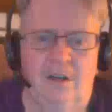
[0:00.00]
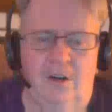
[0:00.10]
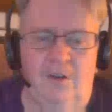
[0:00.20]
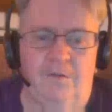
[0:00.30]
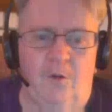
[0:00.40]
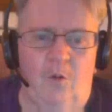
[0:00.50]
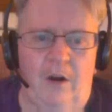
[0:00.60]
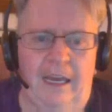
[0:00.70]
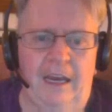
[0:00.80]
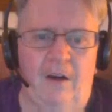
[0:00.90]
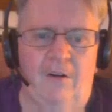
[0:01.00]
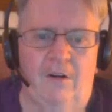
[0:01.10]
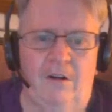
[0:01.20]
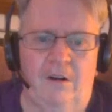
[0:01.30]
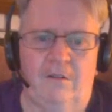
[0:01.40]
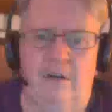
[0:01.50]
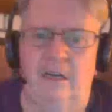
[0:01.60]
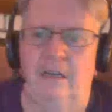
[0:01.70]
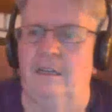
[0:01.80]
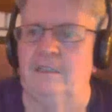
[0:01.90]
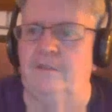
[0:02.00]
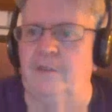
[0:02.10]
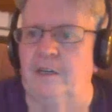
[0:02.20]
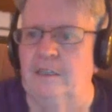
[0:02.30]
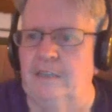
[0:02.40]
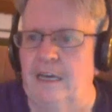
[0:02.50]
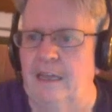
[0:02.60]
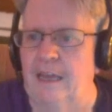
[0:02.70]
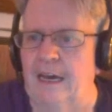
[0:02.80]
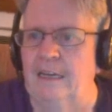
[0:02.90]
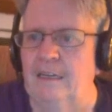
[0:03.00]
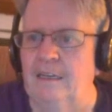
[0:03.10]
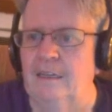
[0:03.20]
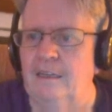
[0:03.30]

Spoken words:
Good for 1 encounter. Alright, let's fucking take that.